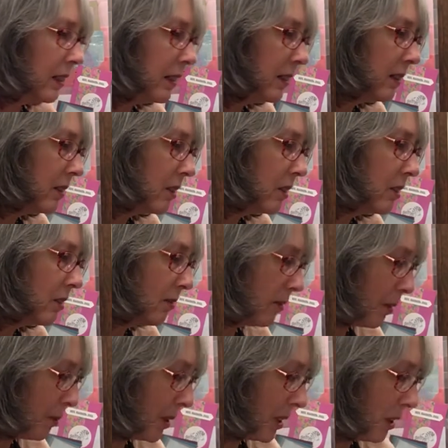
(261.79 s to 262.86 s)
and rub
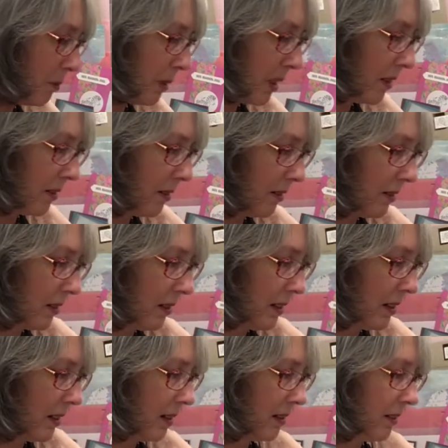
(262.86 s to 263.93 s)
it in a bit.
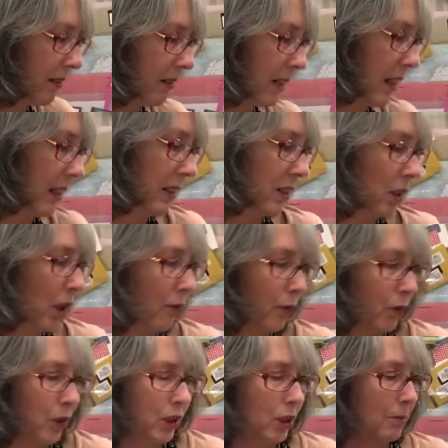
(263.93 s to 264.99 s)
Okay, so I've
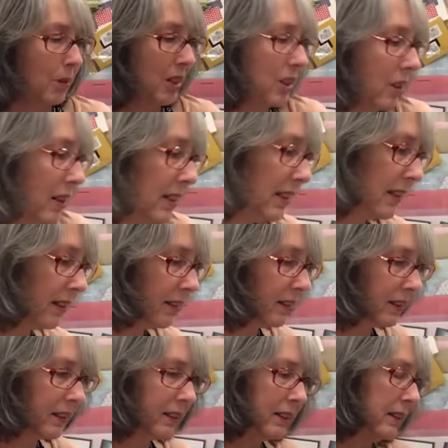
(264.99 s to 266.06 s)
already got my dies out.
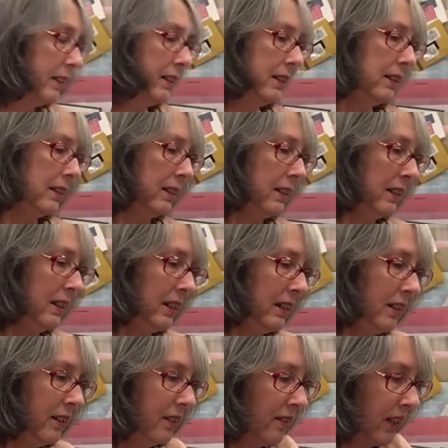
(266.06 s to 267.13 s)

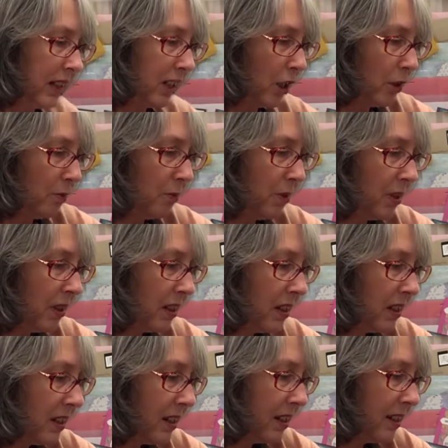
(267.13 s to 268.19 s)
They come with the